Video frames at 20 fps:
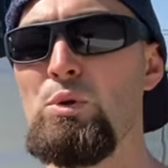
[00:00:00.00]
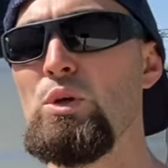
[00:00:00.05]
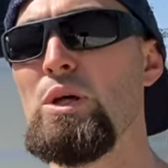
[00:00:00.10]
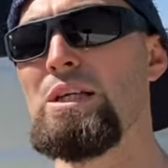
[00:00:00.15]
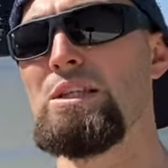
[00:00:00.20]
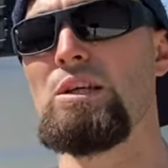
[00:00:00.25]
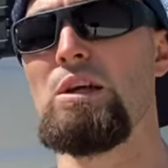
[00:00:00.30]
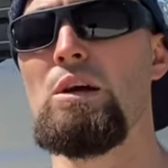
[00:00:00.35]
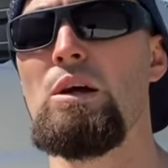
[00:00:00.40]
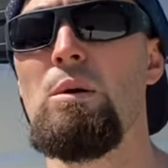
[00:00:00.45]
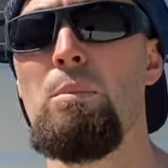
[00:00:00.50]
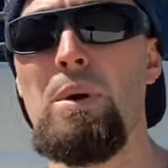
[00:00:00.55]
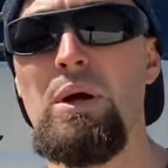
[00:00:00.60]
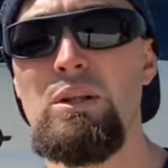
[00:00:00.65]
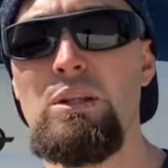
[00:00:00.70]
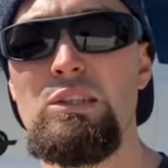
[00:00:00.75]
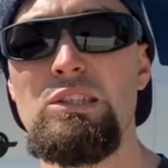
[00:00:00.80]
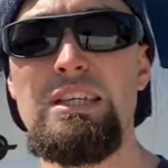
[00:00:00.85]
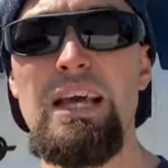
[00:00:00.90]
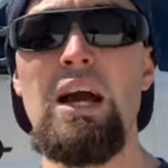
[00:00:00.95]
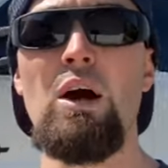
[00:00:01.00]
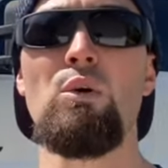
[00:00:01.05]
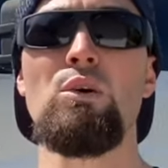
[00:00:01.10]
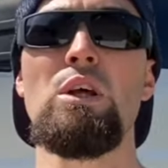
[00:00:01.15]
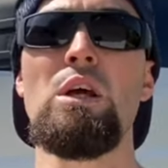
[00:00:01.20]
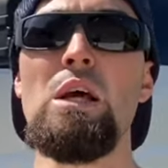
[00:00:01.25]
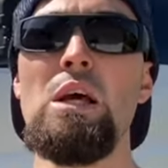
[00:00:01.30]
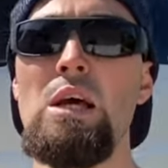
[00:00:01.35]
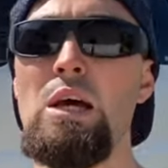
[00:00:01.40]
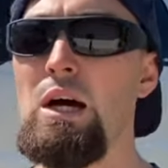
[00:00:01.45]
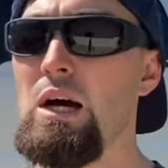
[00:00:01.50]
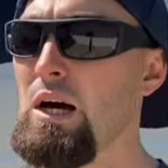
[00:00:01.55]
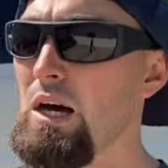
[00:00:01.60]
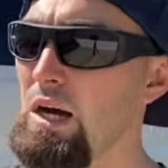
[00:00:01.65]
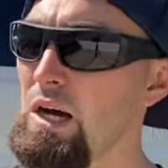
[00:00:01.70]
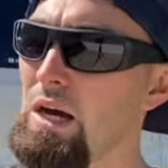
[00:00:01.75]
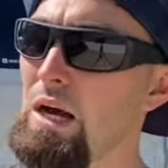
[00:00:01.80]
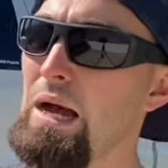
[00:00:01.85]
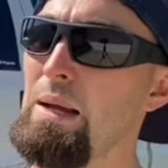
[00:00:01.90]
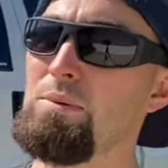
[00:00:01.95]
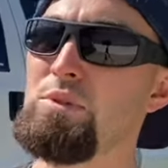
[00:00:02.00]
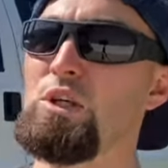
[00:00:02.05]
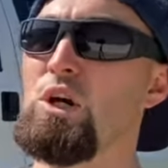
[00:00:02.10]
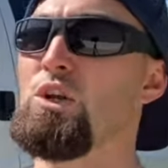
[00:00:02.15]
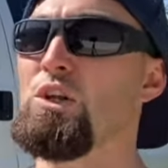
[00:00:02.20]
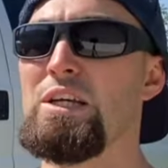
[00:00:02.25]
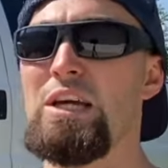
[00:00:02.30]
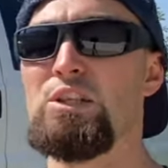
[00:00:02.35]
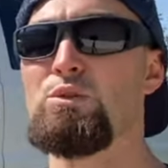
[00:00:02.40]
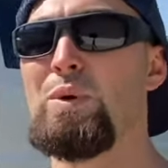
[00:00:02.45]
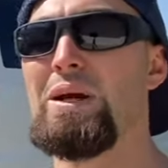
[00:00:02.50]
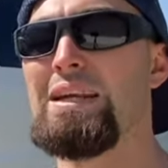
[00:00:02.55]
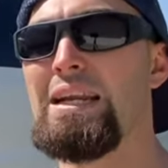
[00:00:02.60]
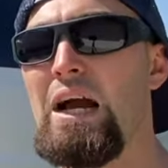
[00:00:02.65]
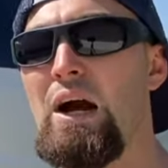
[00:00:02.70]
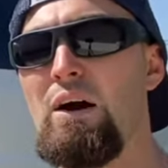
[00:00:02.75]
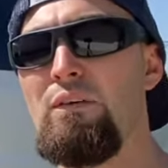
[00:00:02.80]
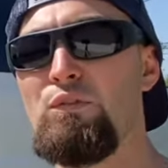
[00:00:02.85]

You guys can compare the sound. Uh, I'm telling you guys right now,